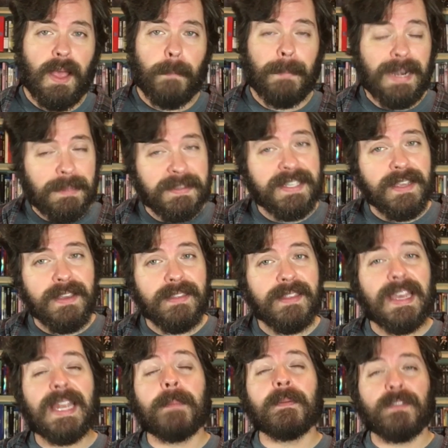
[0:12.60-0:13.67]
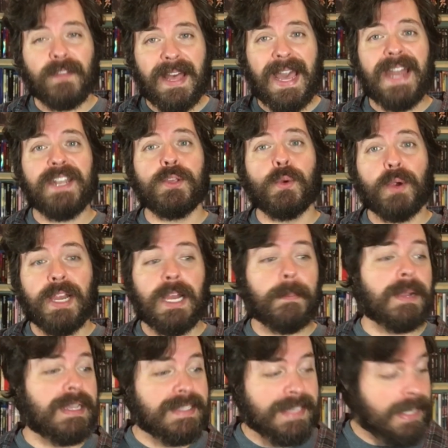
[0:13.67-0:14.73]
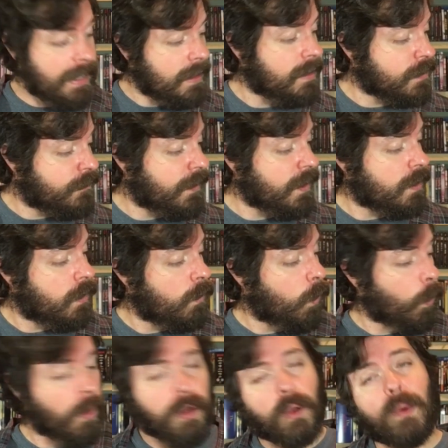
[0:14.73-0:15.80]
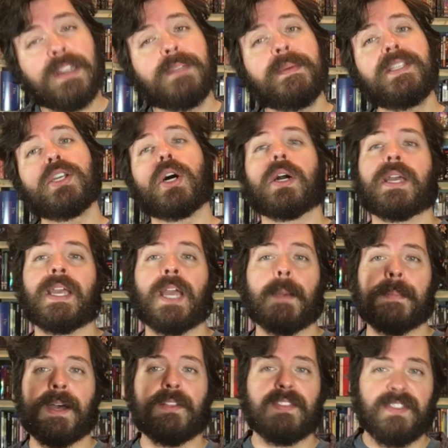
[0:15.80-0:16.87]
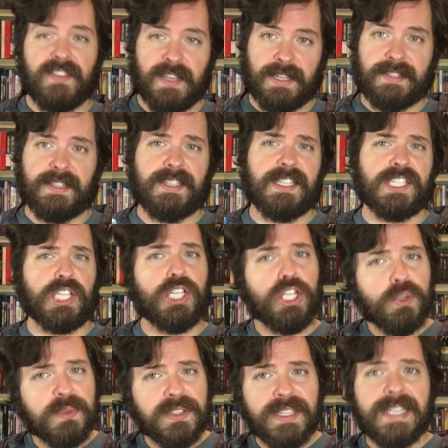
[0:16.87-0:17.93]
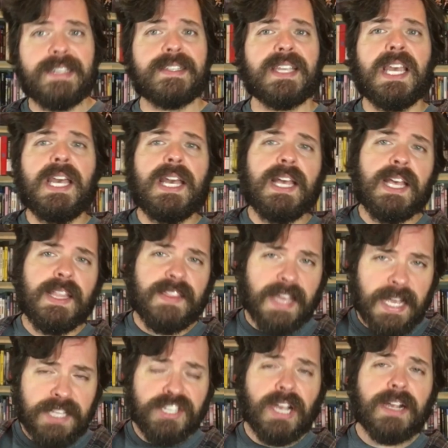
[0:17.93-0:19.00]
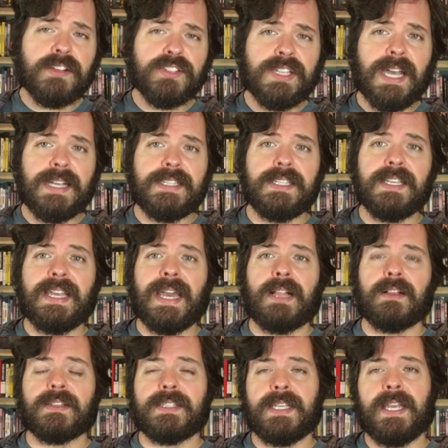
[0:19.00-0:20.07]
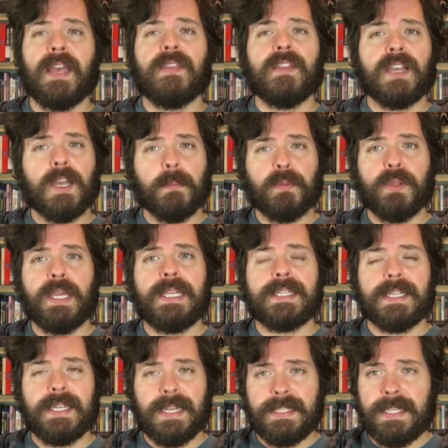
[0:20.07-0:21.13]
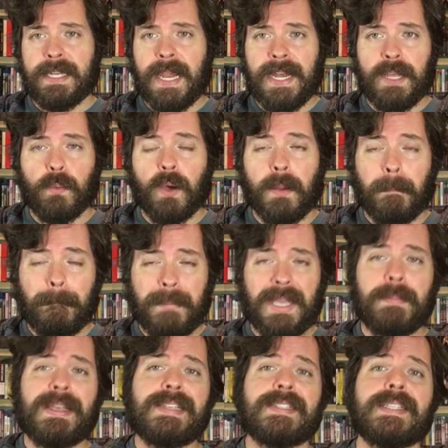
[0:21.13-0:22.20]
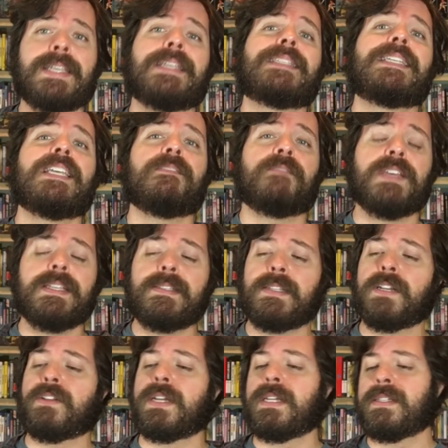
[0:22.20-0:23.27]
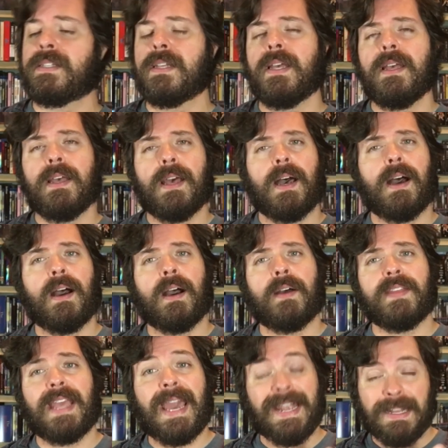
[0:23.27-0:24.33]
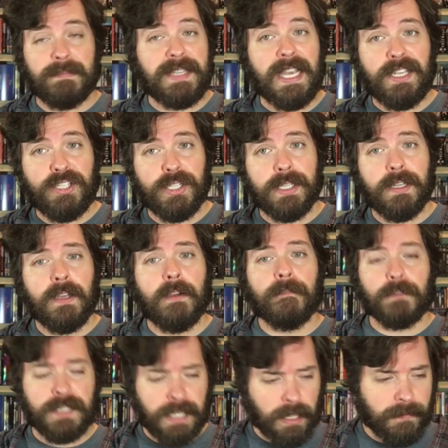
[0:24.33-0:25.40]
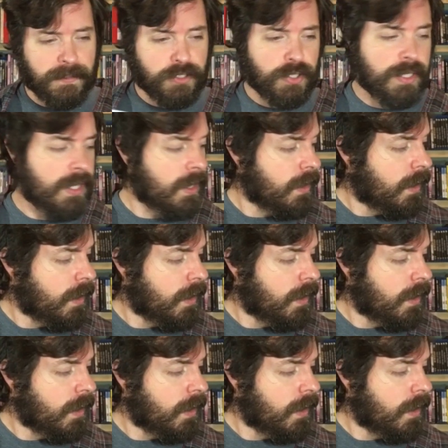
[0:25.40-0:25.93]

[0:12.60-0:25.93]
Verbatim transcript: My name is Heath, and I'm glad you're here because in this video, we're going to be talking about this. This is a new release, The Hitchhiker's Guide to the Galaxy, the complete 1981 BBC TV series, uh, the adaptation for television.